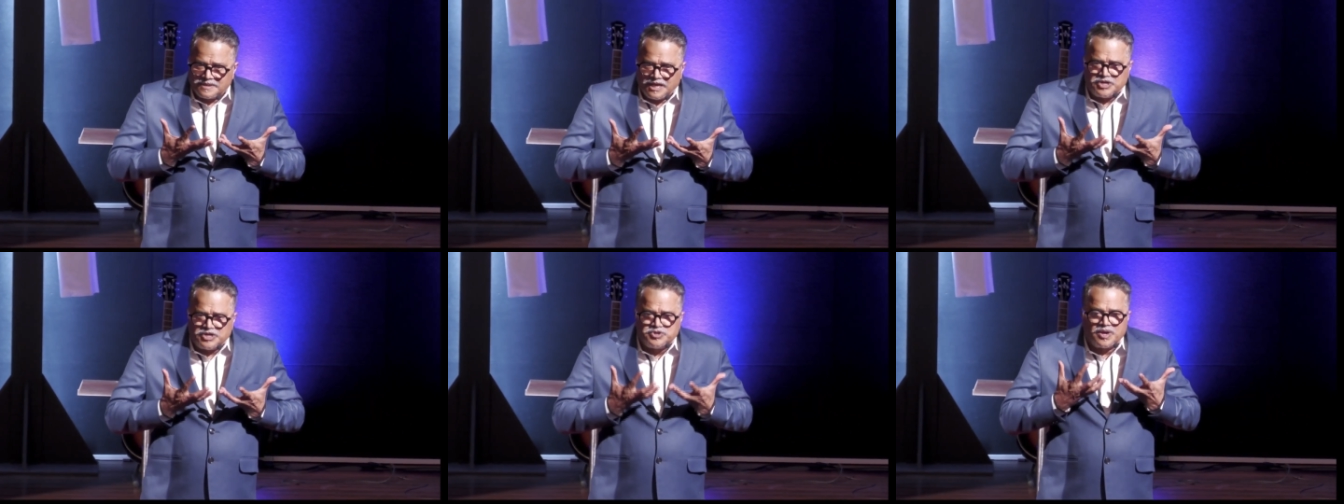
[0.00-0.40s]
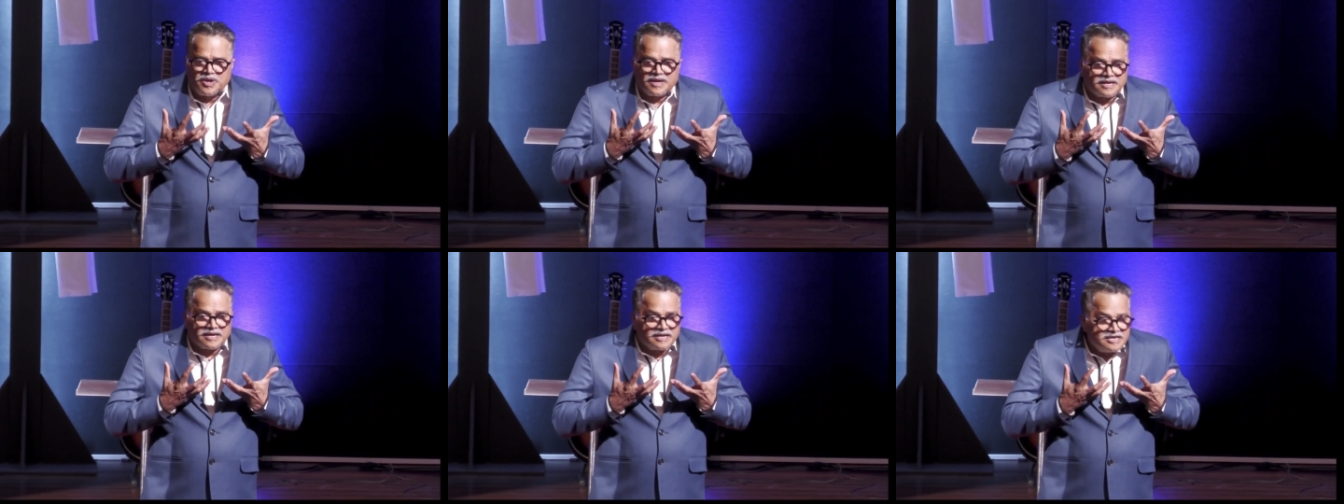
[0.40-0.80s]
into
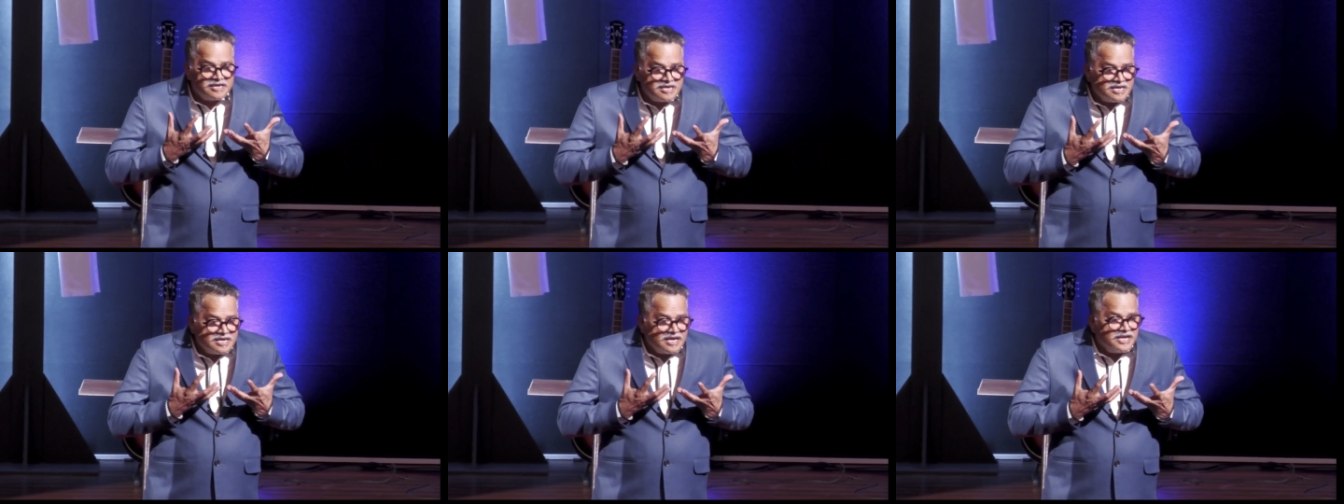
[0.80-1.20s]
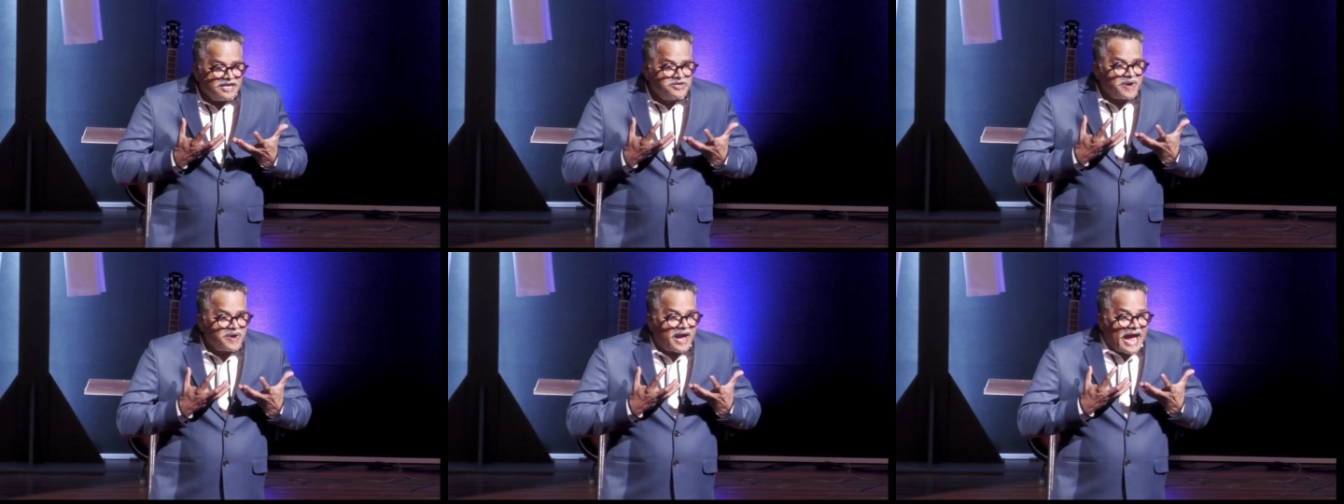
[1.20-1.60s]

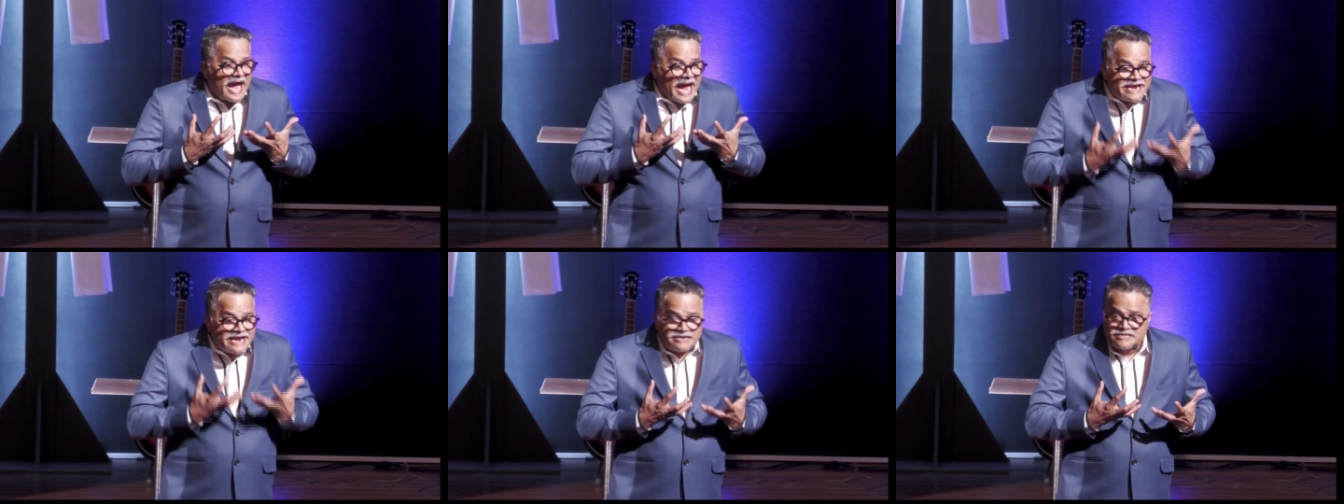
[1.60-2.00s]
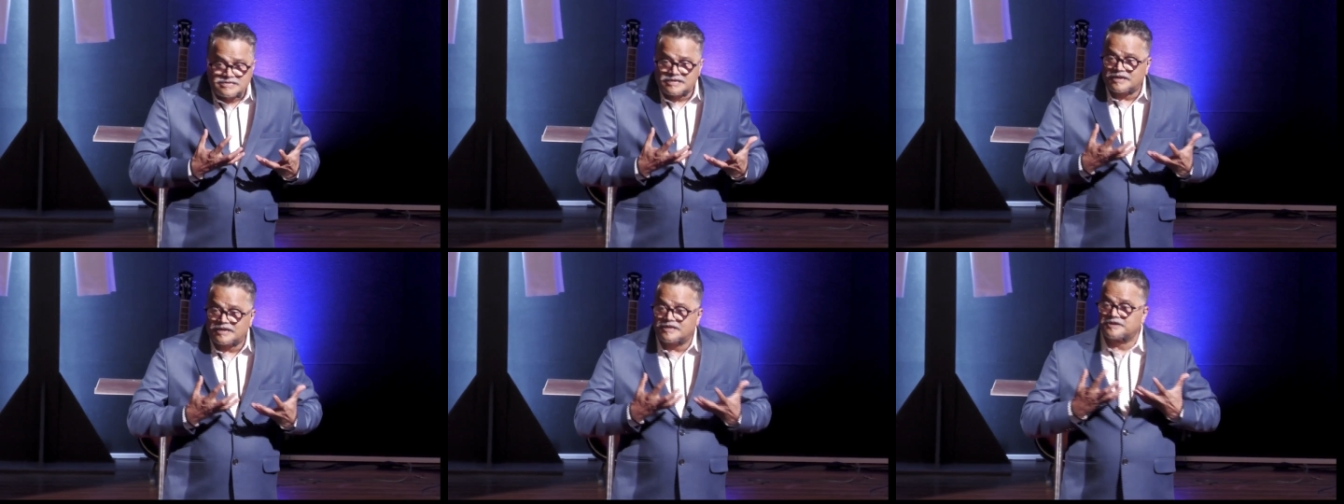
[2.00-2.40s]

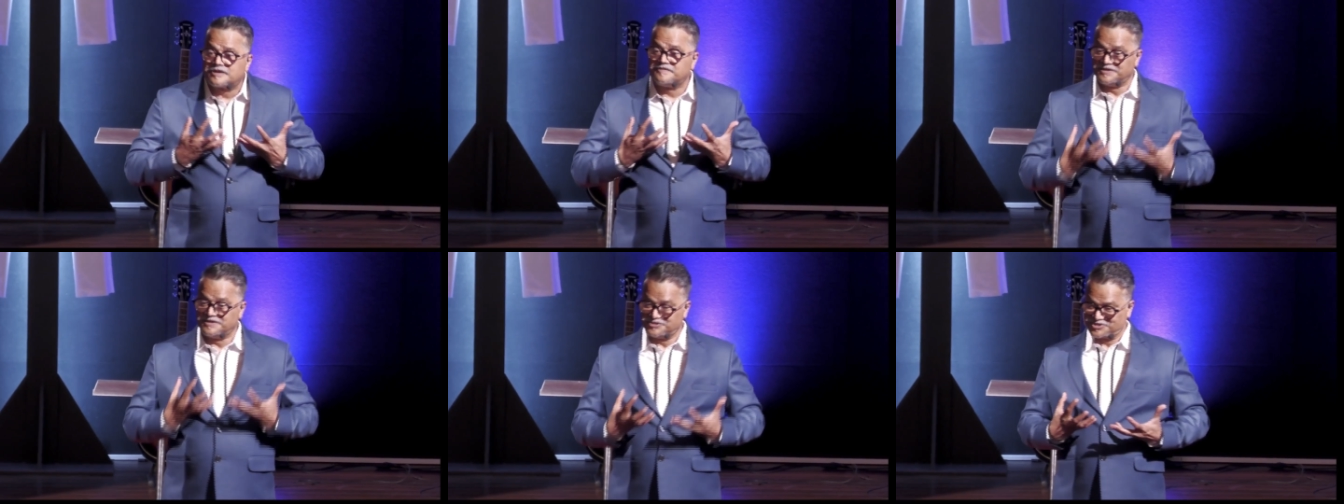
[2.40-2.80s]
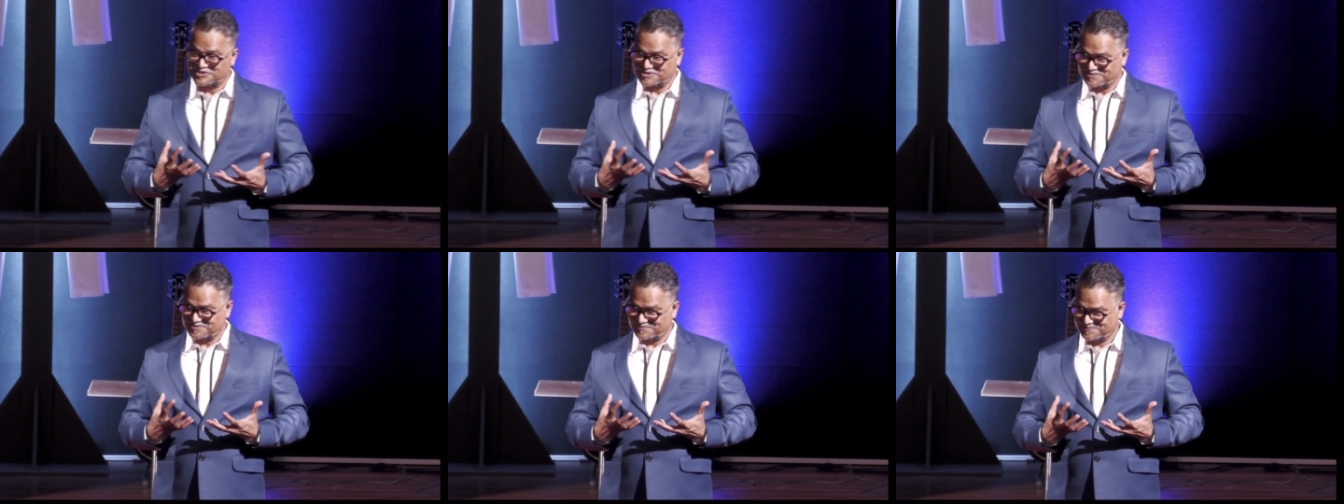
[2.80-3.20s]
anger and revenge.